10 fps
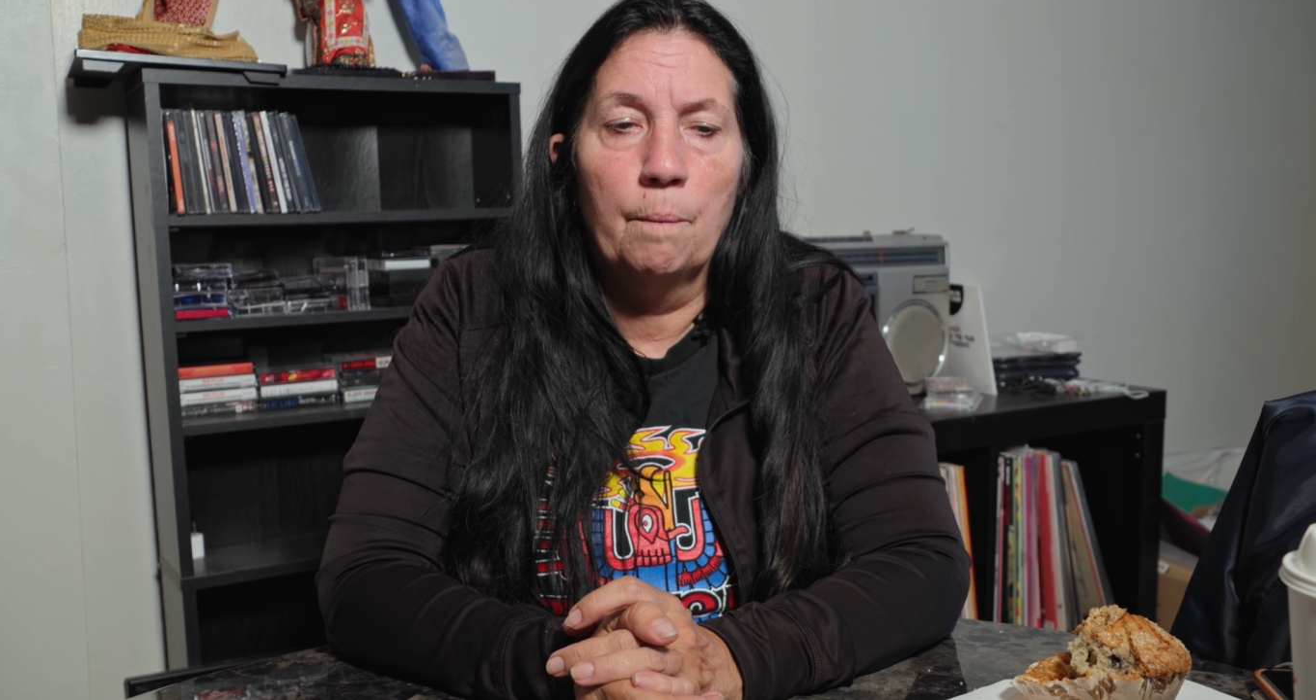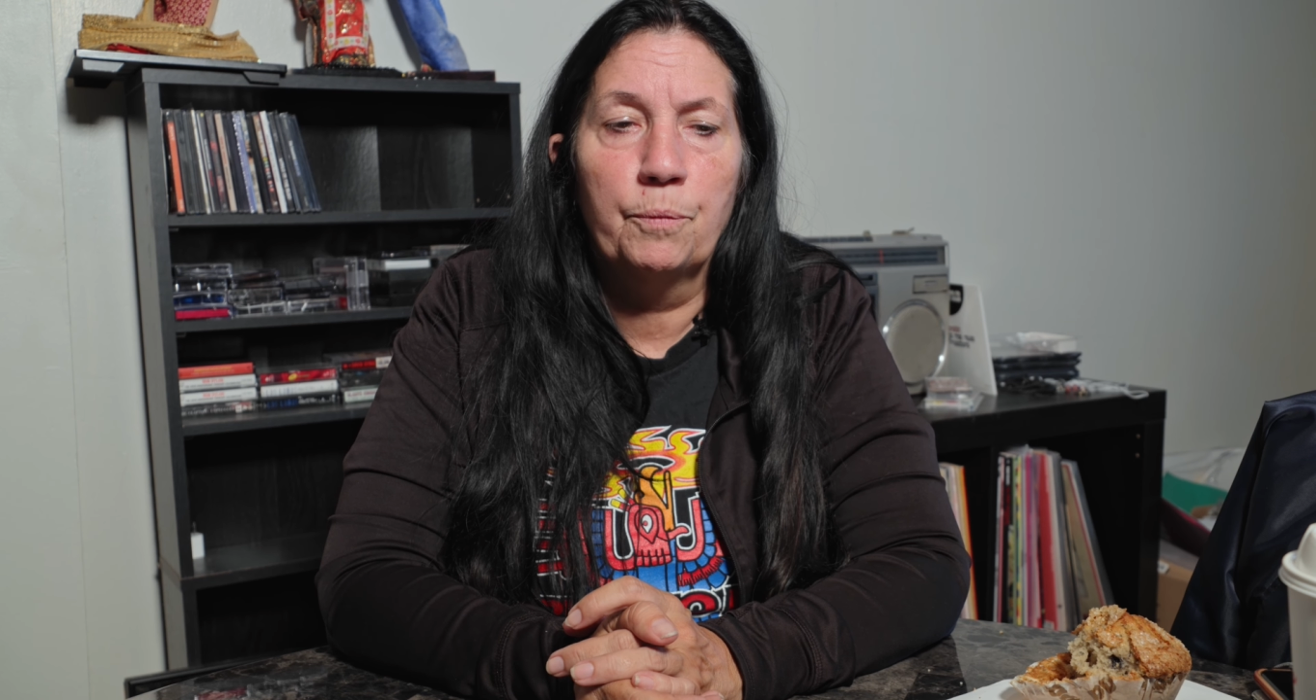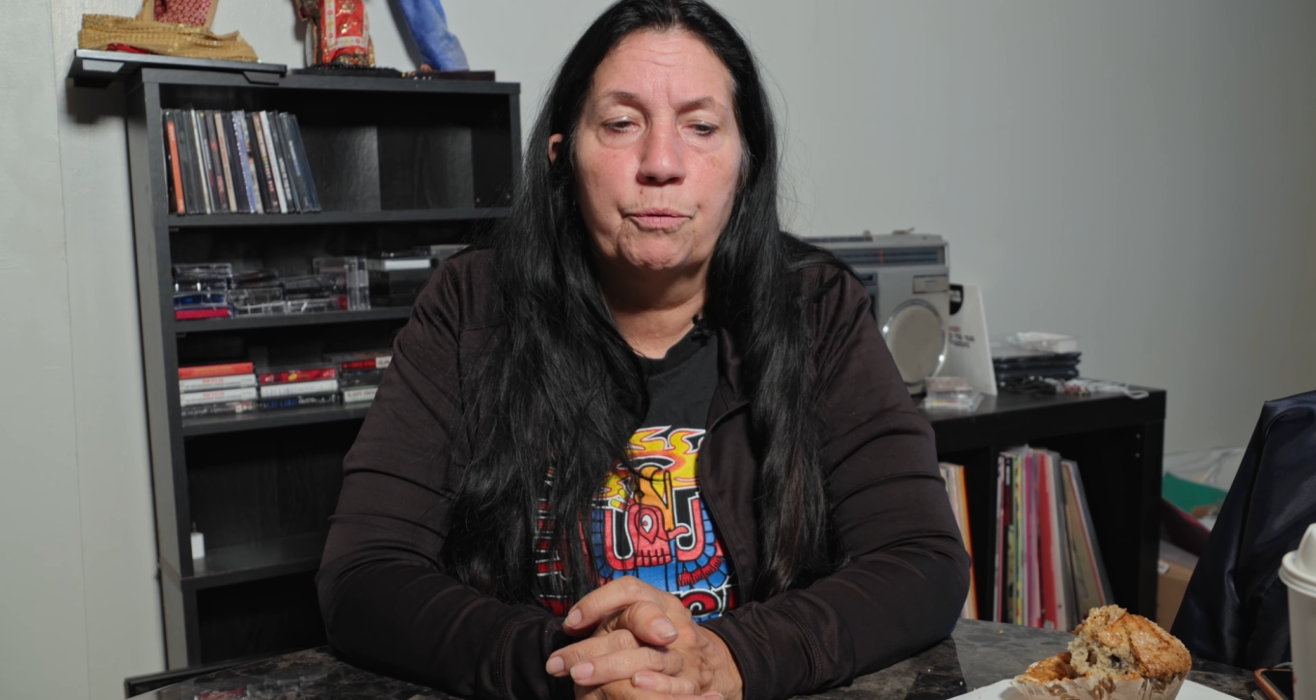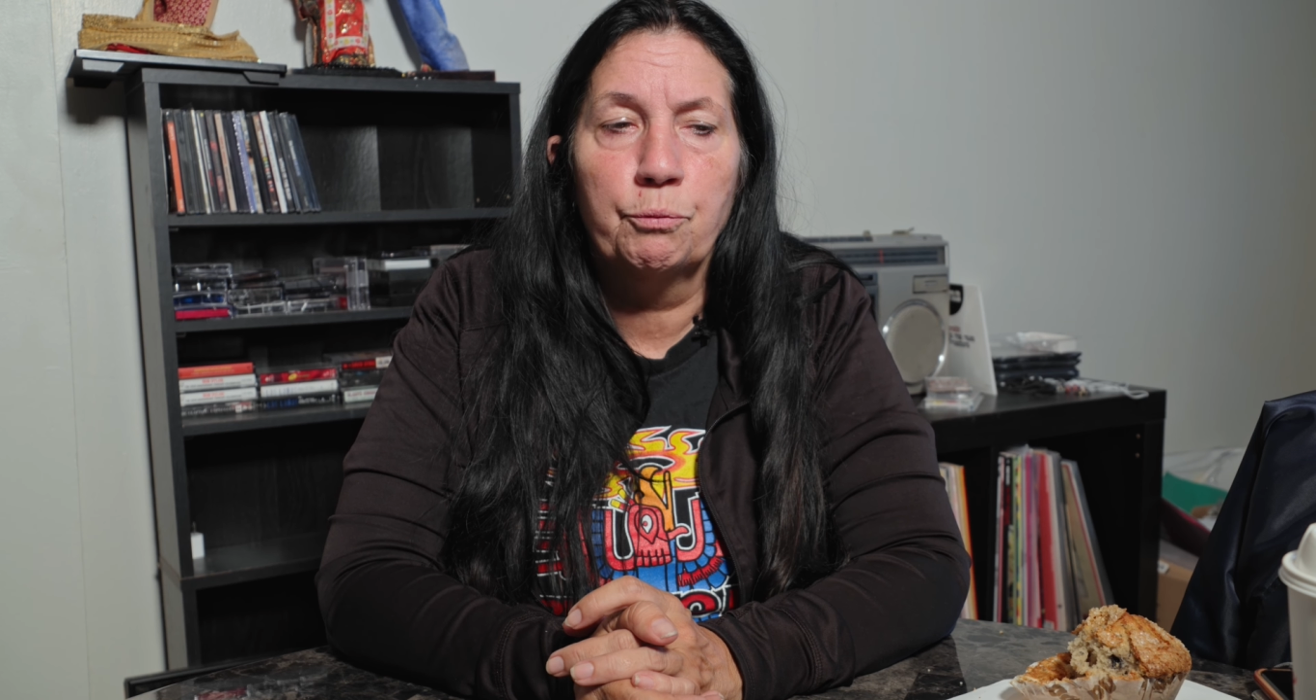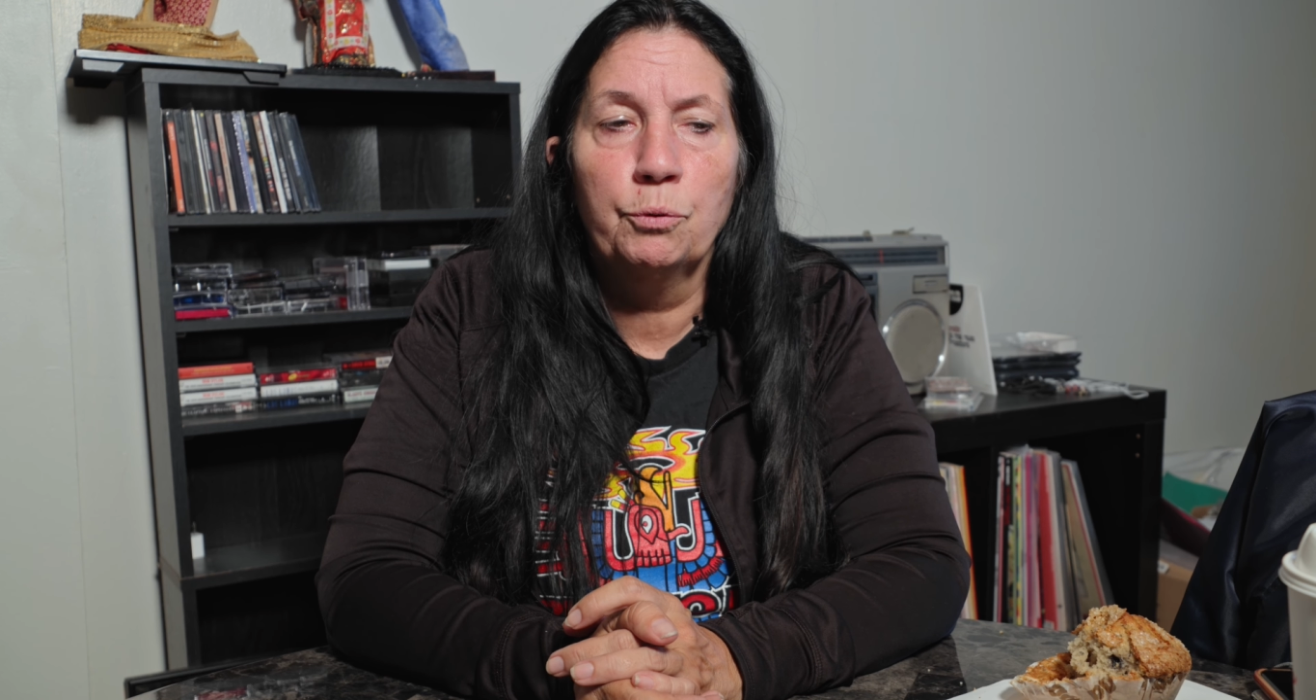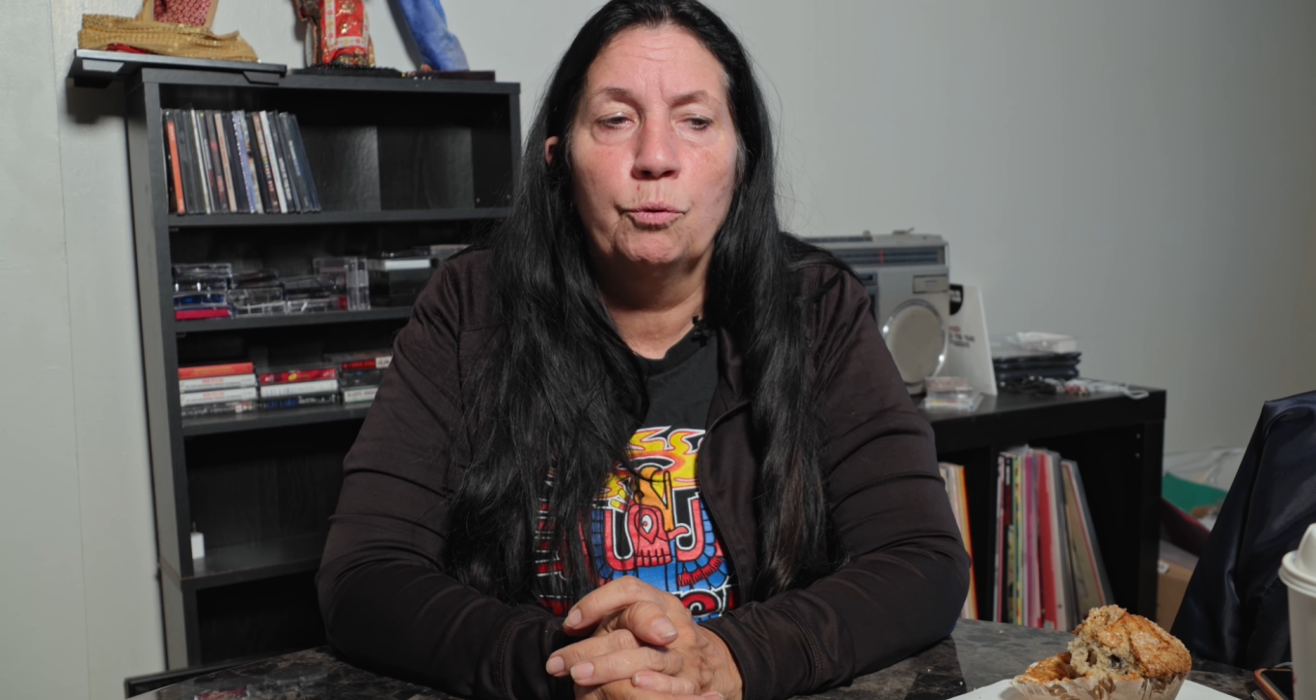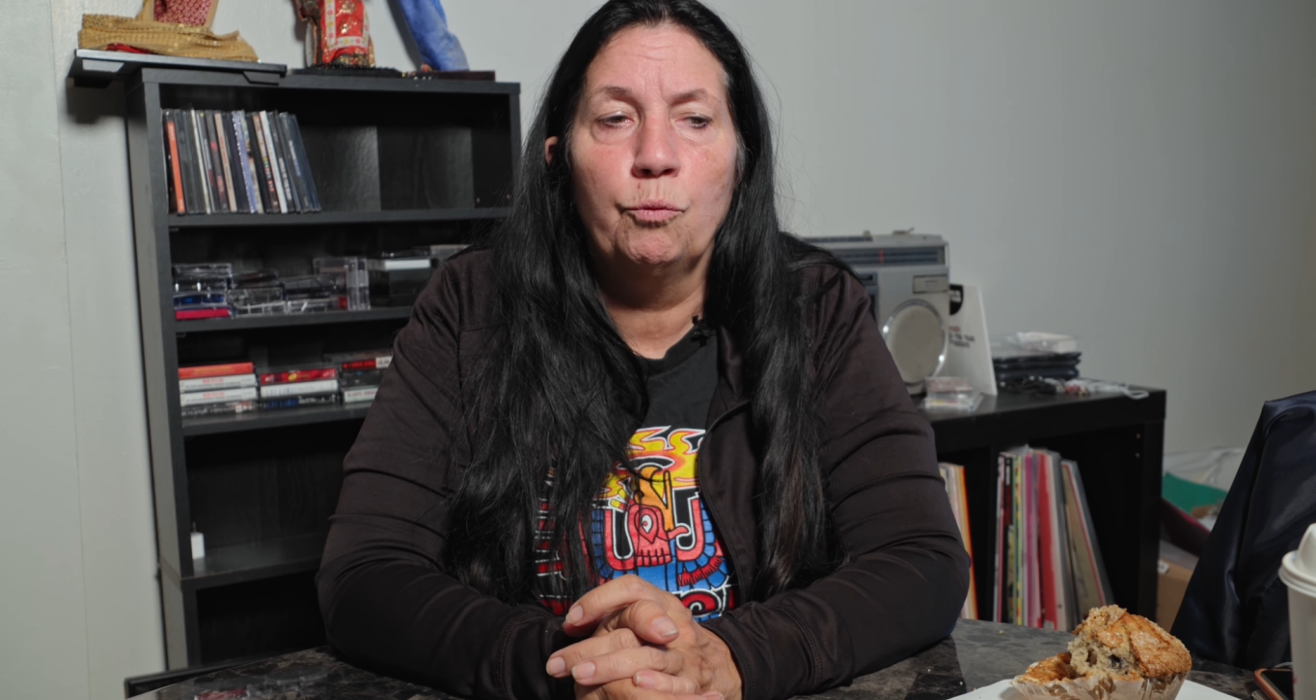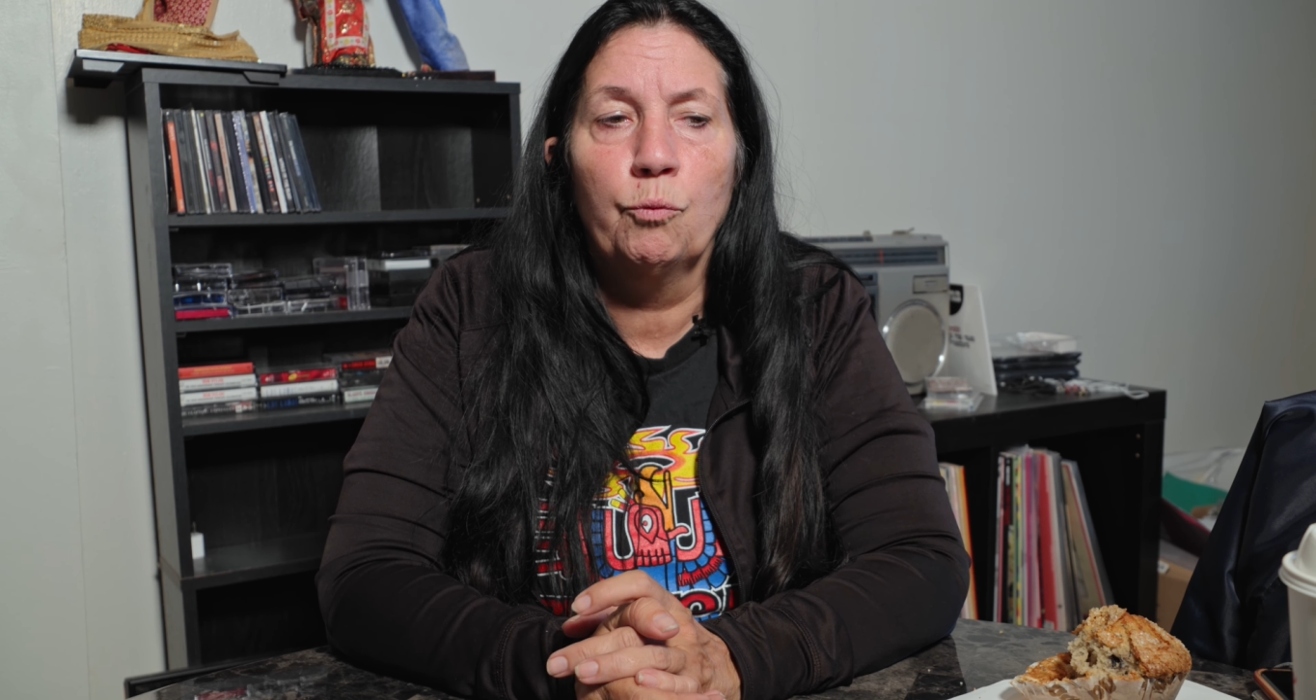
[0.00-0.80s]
through